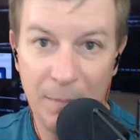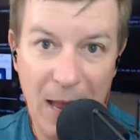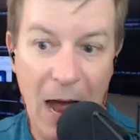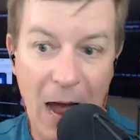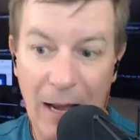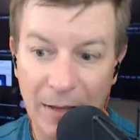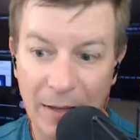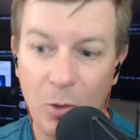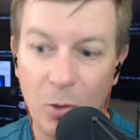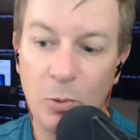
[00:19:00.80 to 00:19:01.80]
and I,
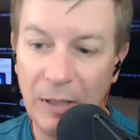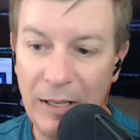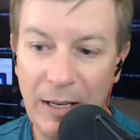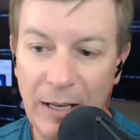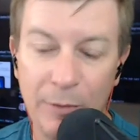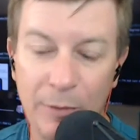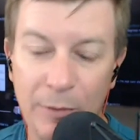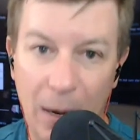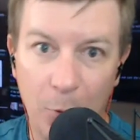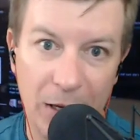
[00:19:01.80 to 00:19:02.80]
who leave
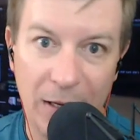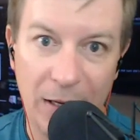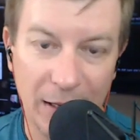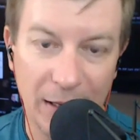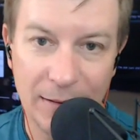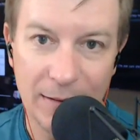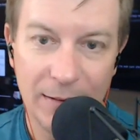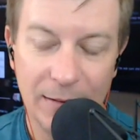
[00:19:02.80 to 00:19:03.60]
that weekend,